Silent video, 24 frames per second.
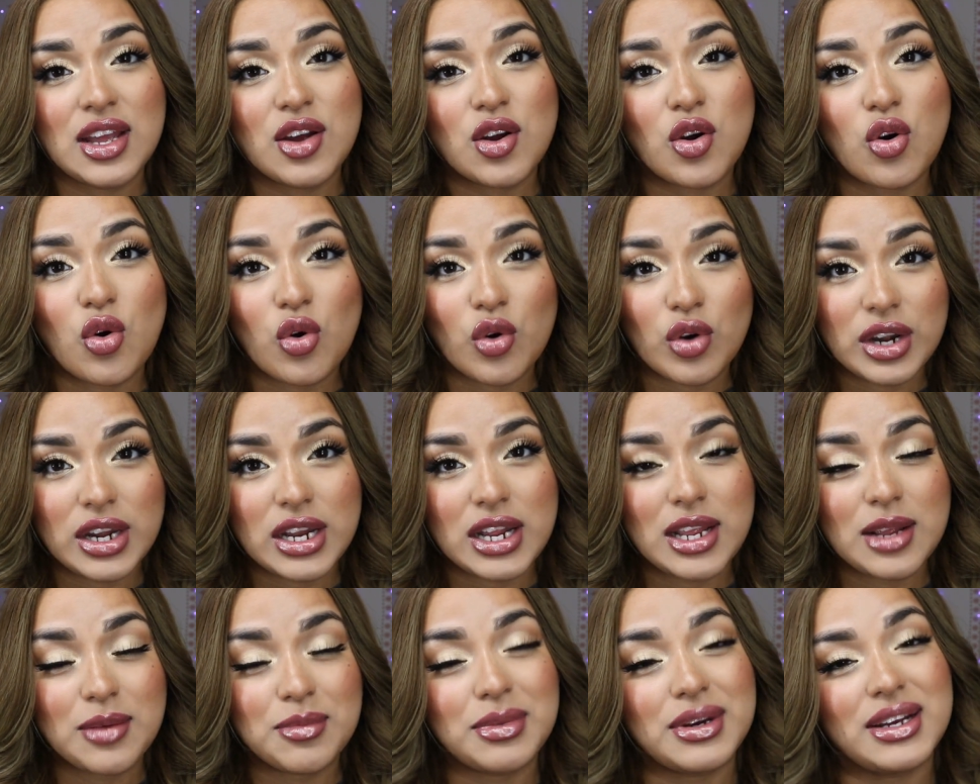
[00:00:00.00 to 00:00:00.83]

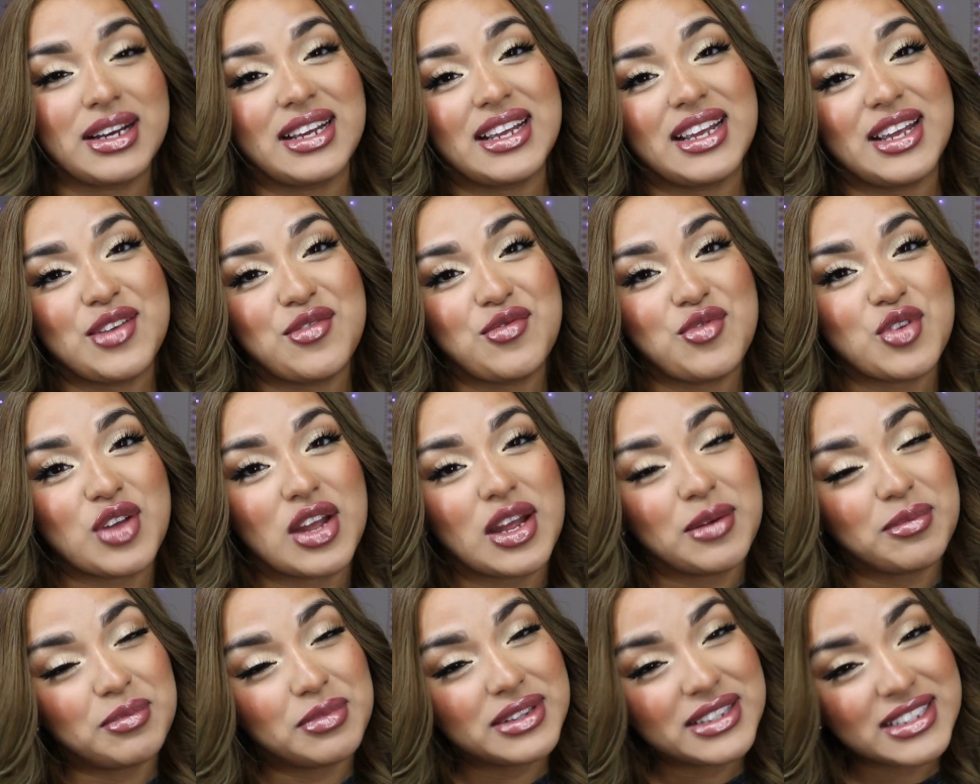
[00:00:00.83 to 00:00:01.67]
corny, but if you
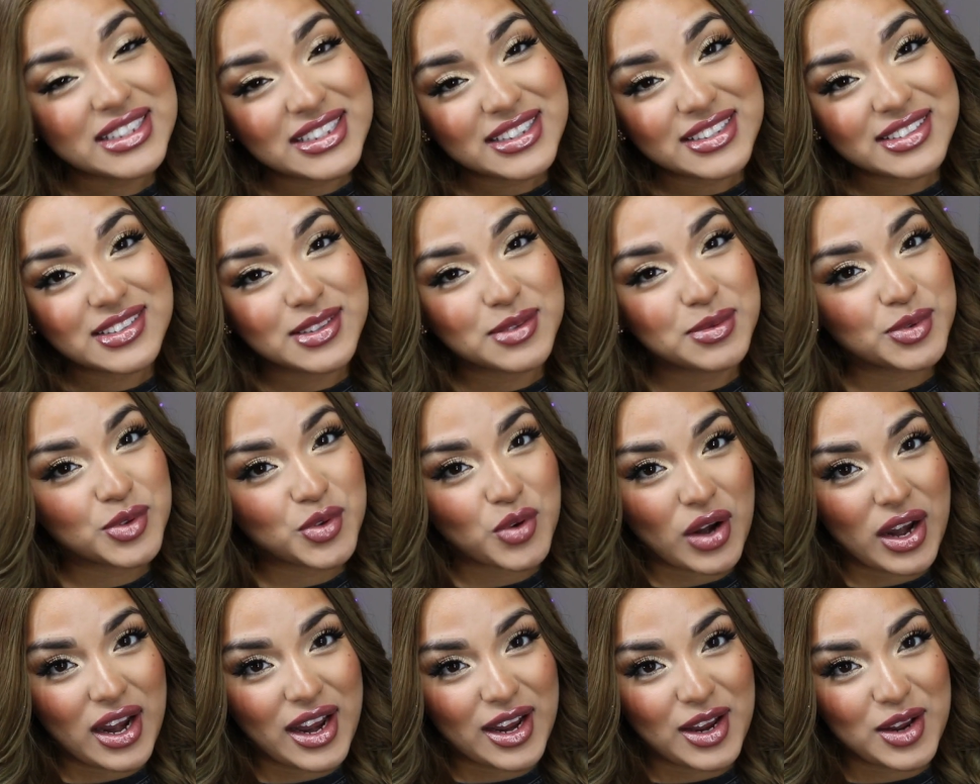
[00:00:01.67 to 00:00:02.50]
can please
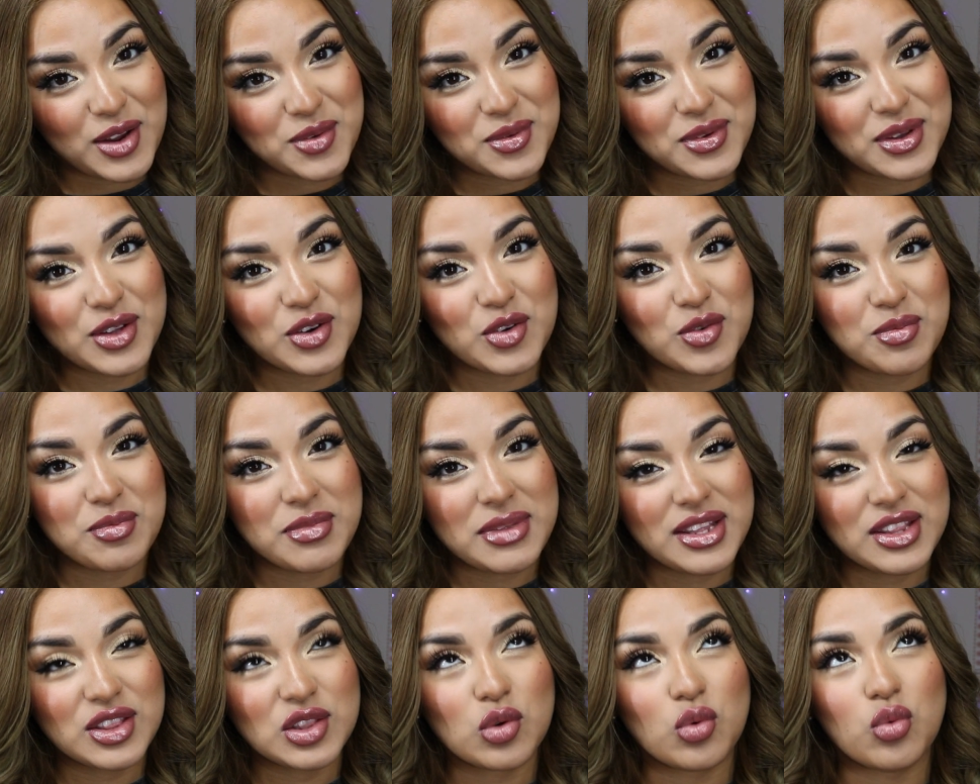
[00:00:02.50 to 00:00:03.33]
subscribe, it'll
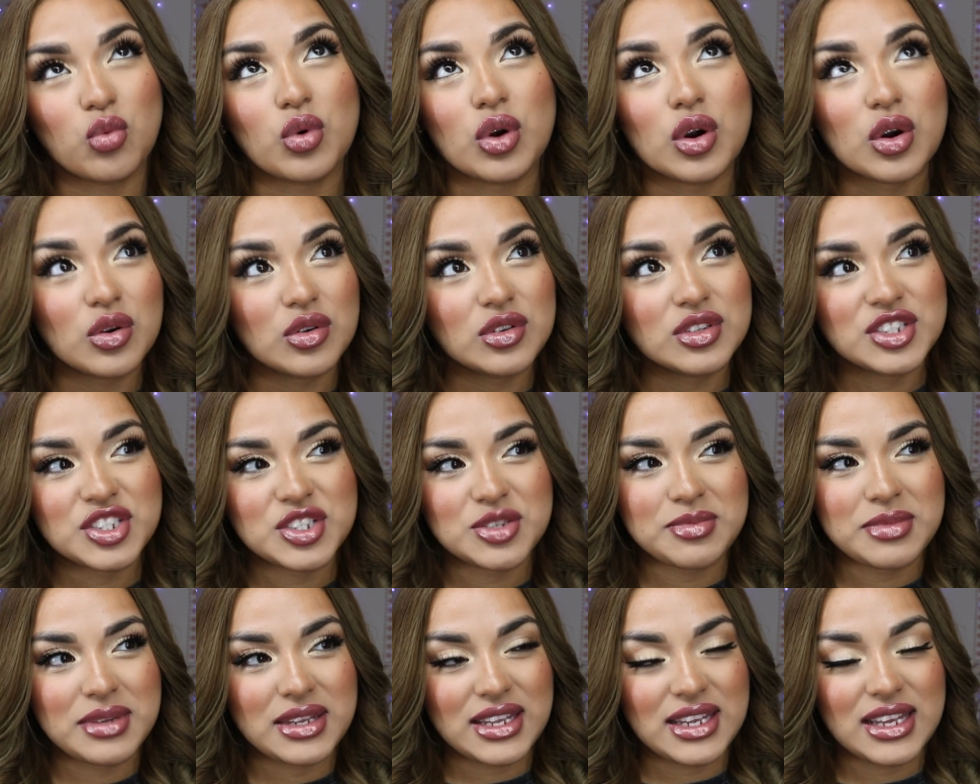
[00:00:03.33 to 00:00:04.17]
mean the world to
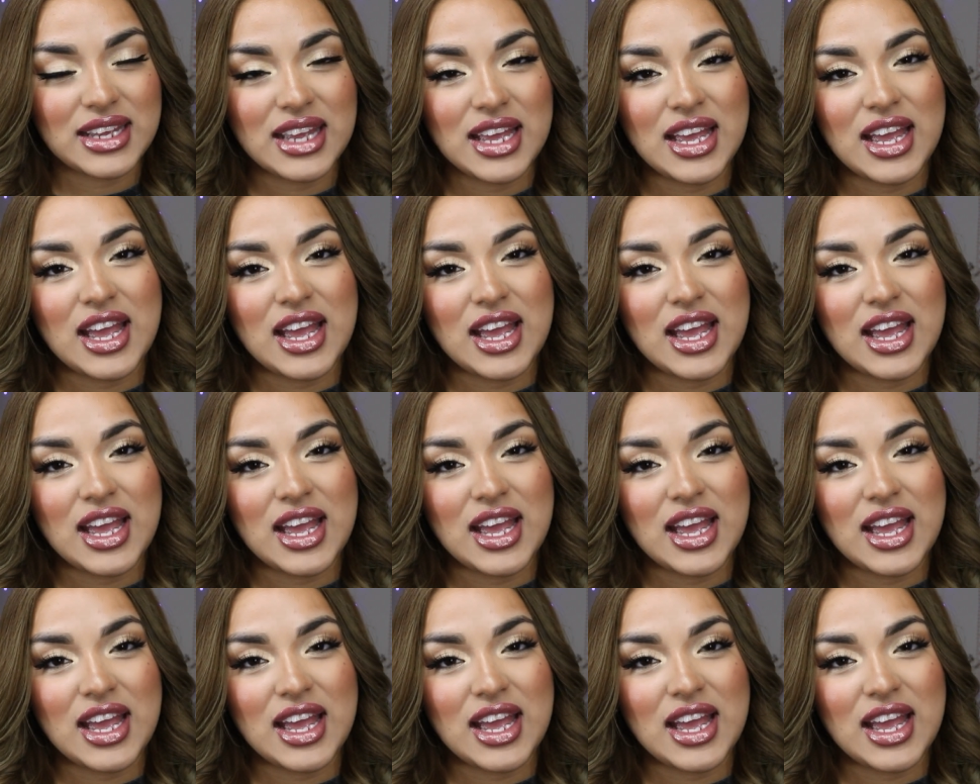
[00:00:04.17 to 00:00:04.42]
me,